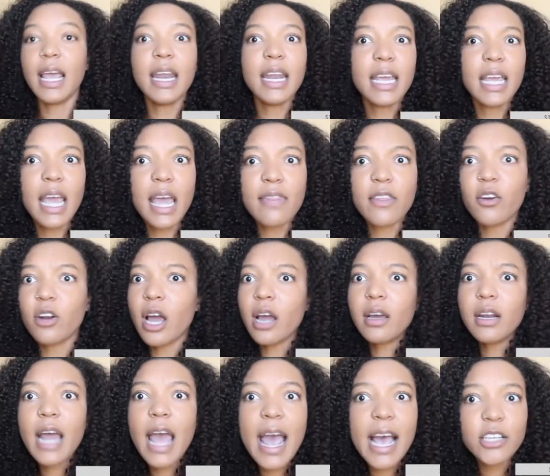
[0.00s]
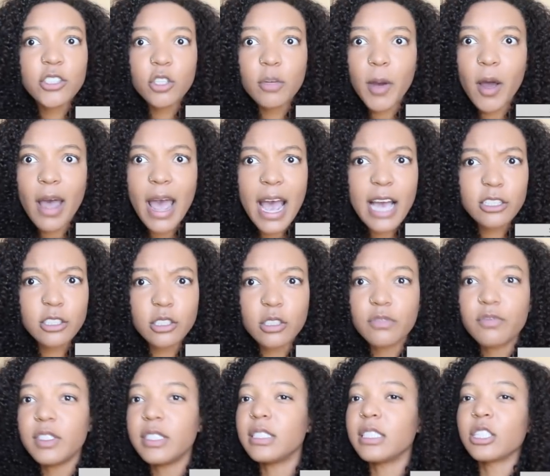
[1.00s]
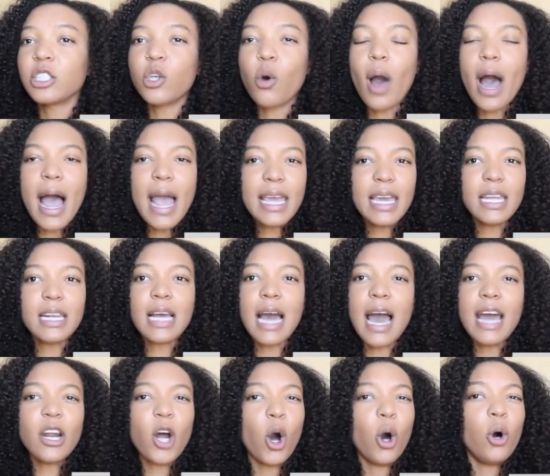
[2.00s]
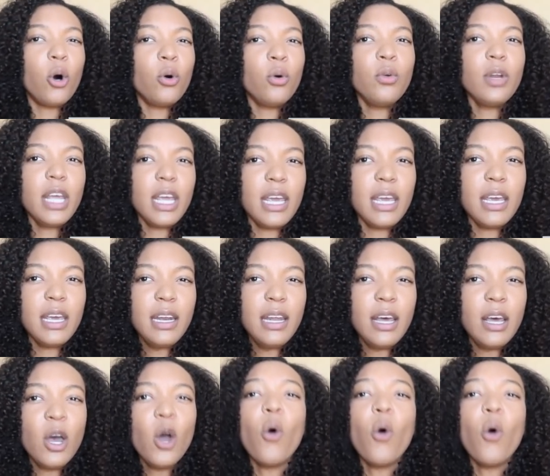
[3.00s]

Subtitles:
And again, they're not gonna ask you about astrophysics, so I can kind of hone in